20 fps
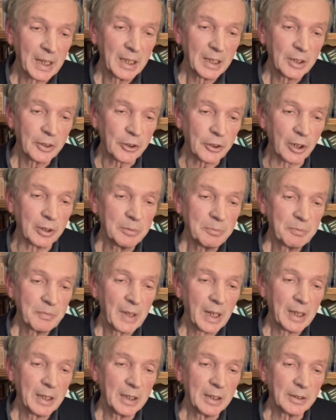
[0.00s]
So
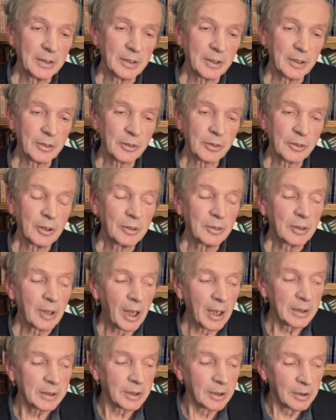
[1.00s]
uh,
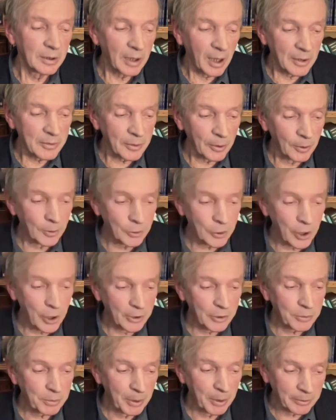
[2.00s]
I, could, I thought
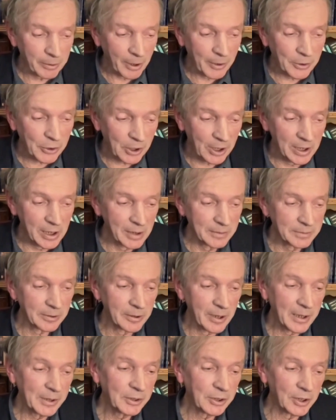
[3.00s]
genes were grossly
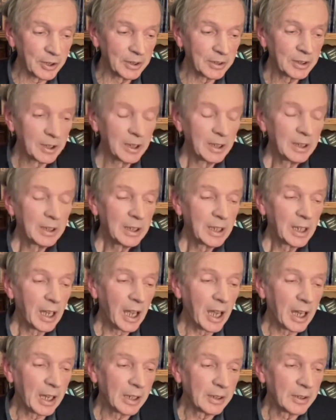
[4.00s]
overrated
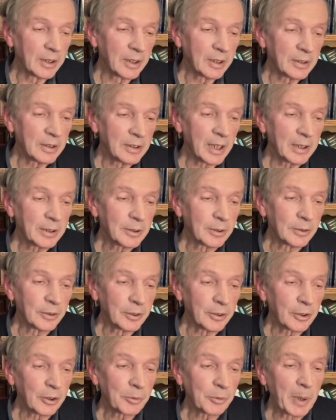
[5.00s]
and that they
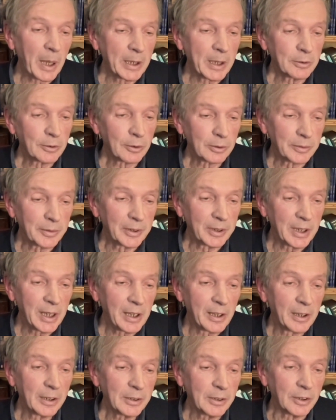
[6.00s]
couldn't explain all of
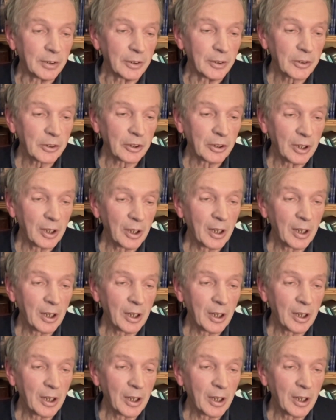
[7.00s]
inheritance.